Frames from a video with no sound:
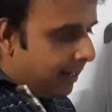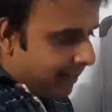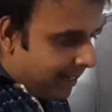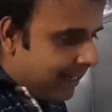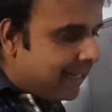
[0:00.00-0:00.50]

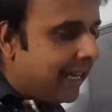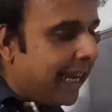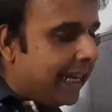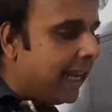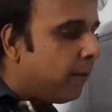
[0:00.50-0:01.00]
This is the
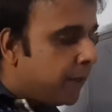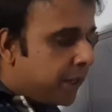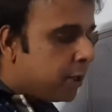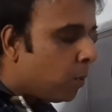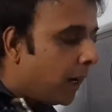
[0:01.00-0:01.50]
area which
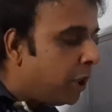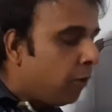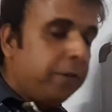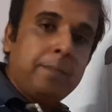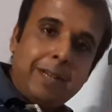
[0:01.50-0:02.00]
is quite often